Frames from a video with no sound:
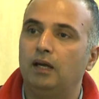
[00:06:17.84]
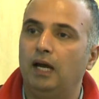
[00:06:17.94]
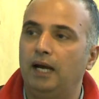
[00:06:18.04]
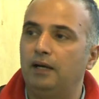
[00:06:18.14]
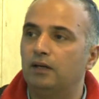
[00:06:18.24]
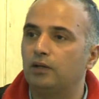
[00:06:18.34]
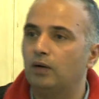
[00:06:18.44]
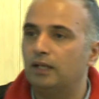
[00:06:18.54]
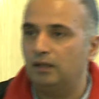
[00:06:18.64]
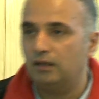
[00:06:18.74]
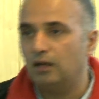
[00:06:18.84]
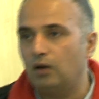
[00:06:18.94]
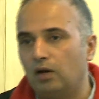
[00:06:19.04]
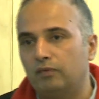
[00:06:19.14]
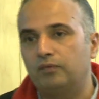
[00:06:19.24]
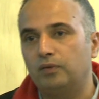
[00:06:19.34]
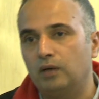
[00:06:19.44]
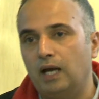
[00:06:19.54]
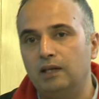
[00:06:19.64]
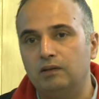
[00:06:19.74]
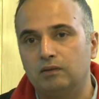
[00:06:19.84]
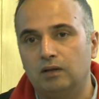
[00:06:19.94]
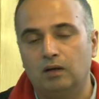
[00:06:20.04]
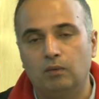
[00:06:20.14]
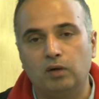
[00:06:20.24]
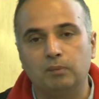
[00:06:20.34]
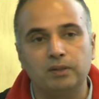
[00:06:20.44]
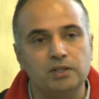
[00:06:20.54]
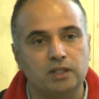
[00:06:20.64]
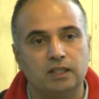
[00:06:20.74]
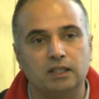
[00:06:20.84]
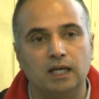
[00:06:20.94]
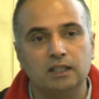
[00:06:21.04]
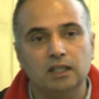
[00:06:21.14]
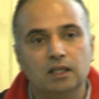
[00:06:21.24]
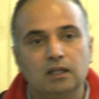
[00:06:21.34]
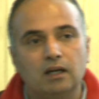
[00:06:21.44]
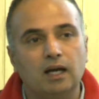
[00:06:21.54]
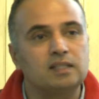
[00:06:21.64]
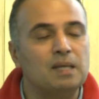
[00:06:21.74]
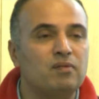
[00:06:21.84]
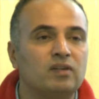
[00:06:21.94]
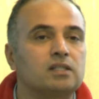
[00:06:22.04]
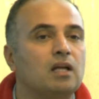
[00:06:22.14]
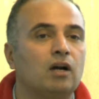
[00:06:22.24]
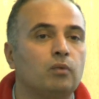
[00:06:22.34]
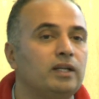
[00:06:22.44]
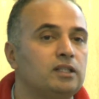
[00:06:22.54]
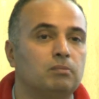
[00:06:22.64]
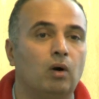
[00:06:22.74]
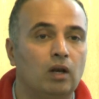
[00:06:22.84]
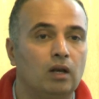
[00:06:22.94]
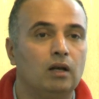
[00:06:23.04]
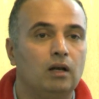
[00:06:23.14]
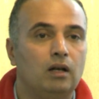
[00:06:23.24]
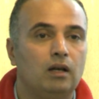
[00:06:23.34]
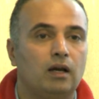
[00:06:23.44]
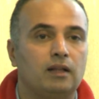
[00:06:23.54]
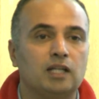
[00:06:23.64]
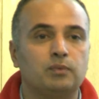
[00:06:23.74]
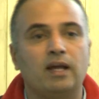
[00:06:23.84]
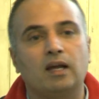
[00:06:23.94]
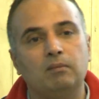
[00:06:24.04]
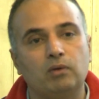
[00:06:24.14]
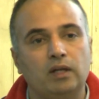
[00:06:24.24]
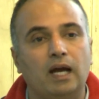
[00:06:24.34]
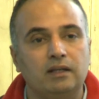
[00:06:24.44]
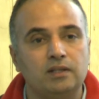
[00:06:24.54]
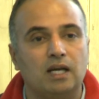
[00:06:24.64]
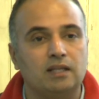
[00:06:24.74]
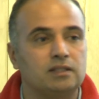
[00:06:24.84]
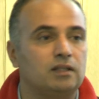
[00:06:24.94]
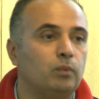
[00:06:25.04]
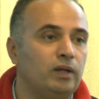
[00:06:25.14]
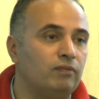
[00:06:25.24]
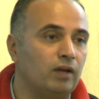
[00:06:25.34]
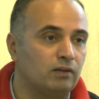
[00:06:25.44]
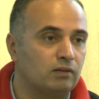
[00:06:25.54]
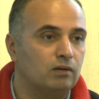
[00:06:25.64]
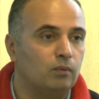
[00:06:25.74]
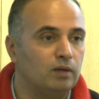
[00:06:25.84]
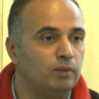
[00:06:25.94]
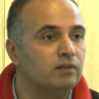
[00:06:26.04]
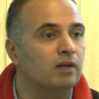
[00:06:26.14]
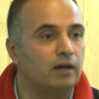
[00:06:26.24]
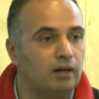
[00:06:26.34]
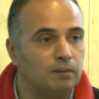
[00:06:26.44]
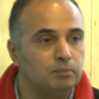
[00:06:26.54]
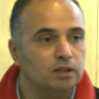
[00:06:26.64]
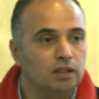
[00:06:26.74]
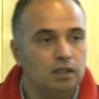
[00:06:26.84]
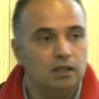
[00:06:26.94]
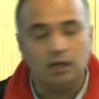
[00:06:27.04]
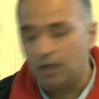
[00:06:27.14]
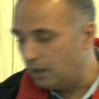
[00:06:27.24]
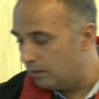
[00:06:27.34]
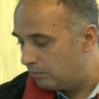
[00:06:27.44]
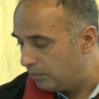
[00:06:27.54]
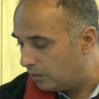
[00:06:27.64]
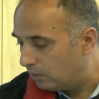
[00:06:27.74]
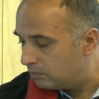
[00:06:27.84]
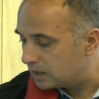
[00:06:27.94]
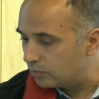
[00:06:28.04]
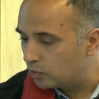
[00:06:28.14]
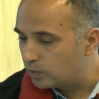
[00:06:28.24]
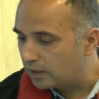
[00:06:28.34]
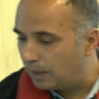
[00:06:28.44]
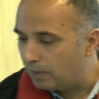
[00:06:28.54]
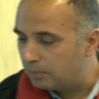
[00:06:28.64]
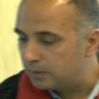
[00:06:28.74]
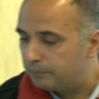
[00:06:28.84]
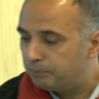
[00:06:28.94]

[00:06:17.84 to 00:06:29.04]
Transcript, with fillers: And uh, you know, I think a lot of you guys uh, would appreciate that. And some of us start very small. And that's when I come to the IT challenges that we faced when we started up. Uh, you know, some of those will come up.